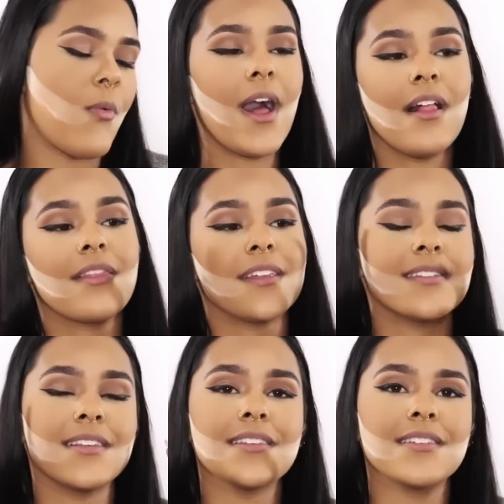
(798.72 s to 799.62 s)
while
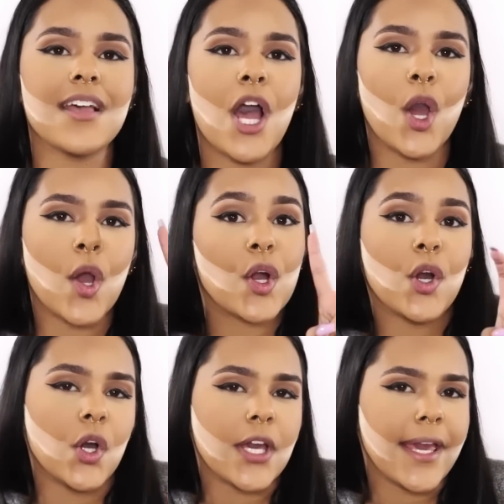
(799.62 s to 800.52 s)
this is
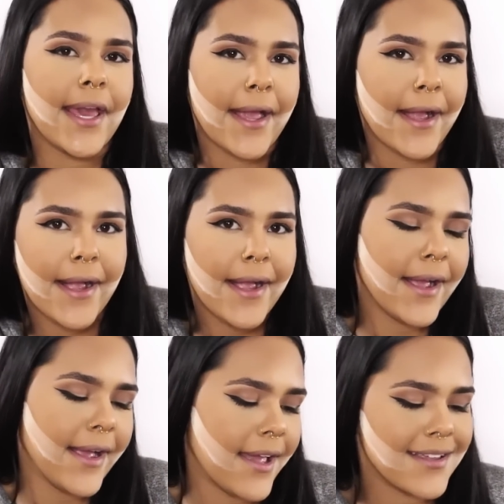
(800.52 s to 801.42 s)
cooking,
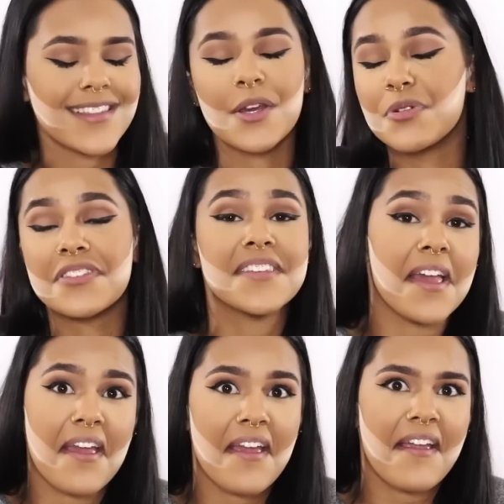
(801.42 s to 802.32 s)
as they would say,